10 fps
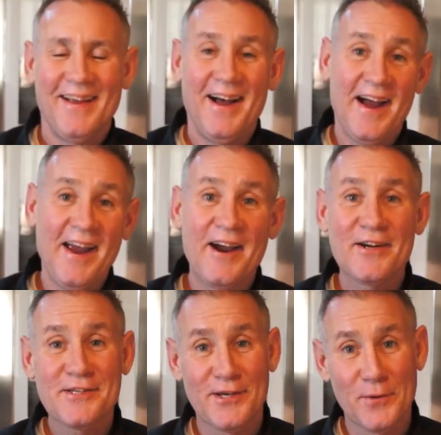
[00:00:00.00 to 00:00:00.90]
Hi,
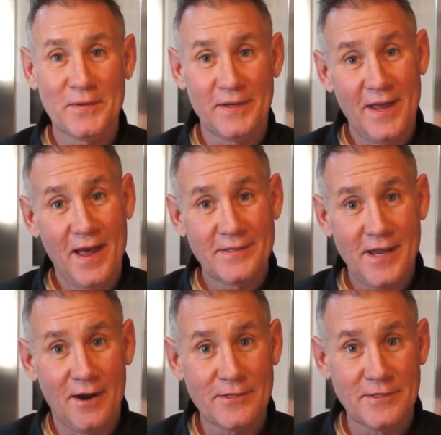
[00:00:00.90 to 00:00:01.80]
Harris here with the dads,
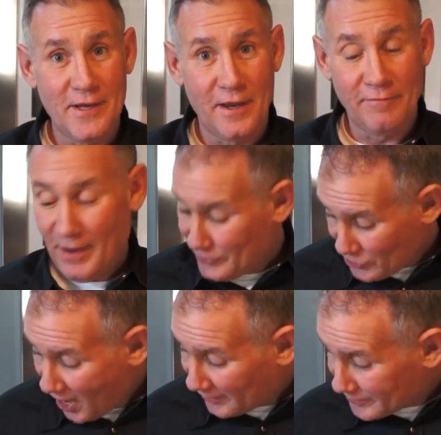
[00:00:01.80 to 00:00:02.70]
Harris and Dave. And
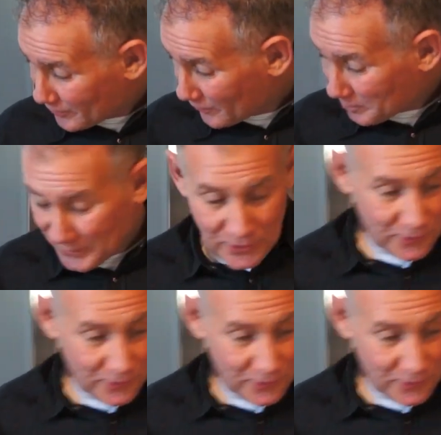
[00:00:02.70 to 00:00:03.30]
Jacques is here with me